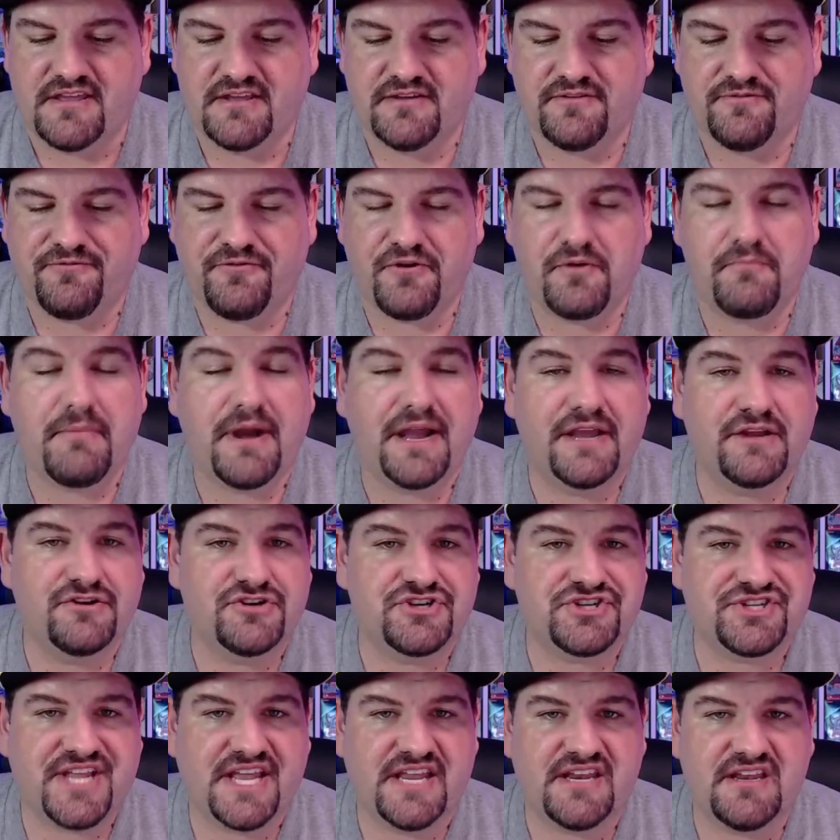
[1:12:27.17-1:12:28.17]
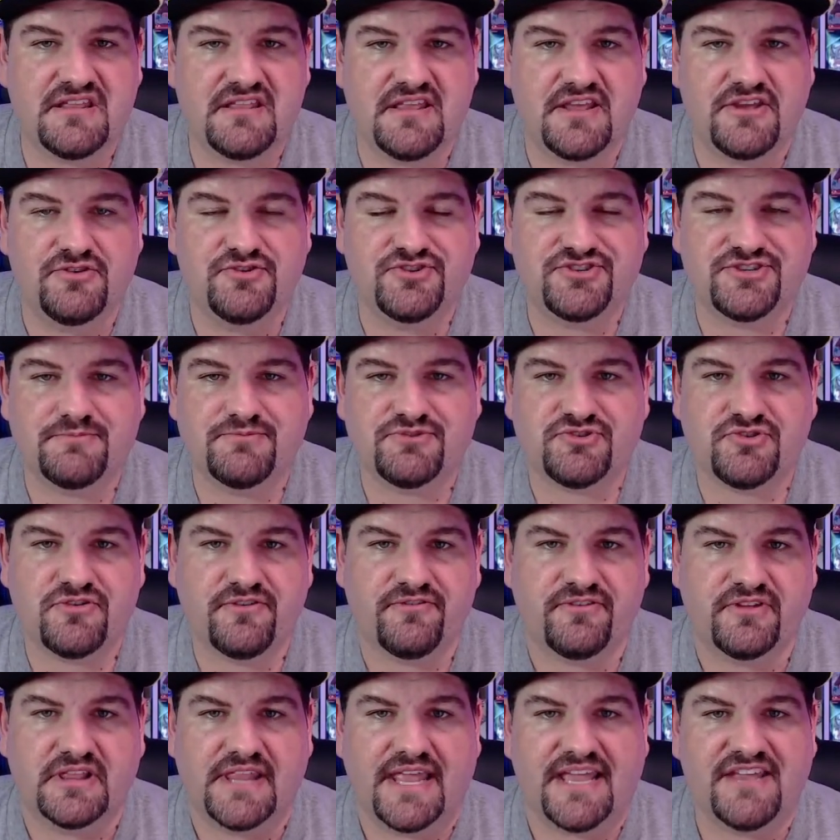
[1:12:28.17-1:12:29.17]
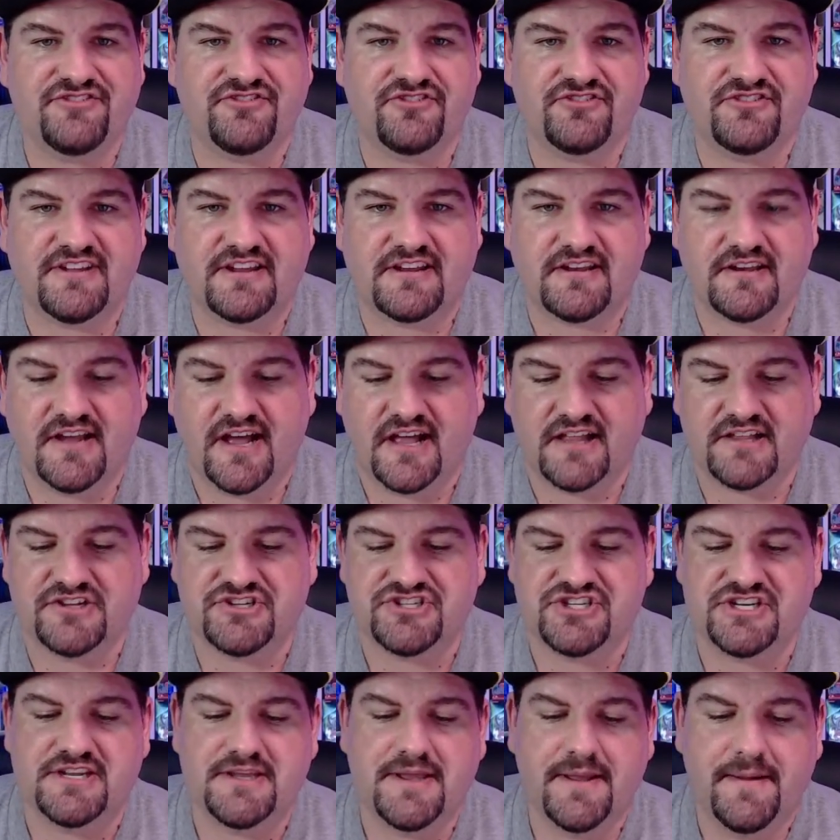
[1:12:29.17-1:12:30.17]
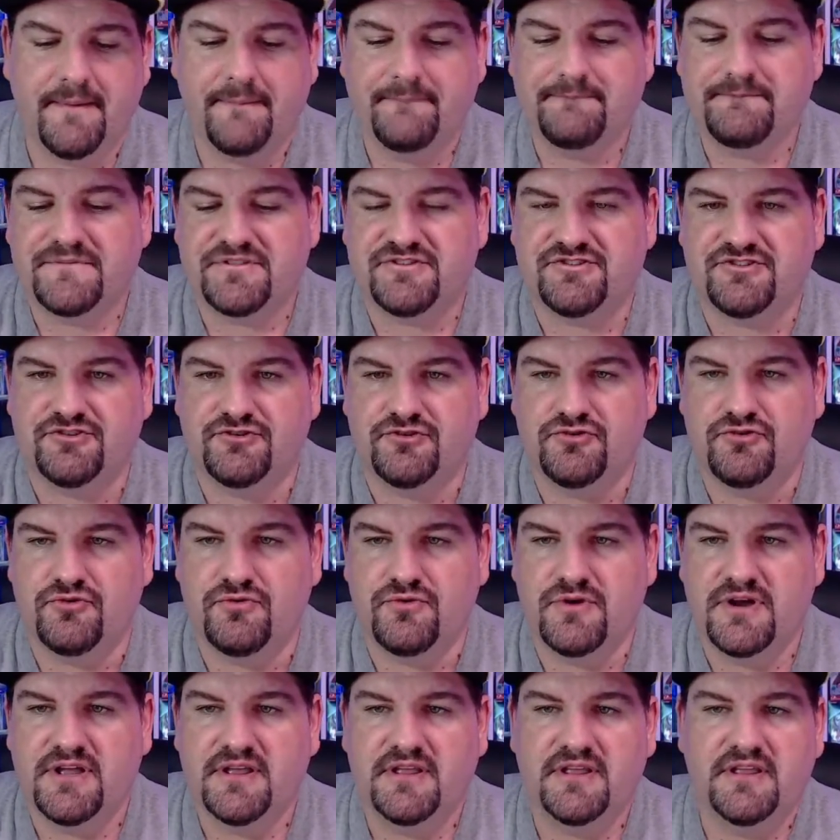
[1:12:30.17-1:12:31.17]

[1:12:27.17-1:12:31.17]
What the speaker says: From my understanding, they use some sort of a laser technology to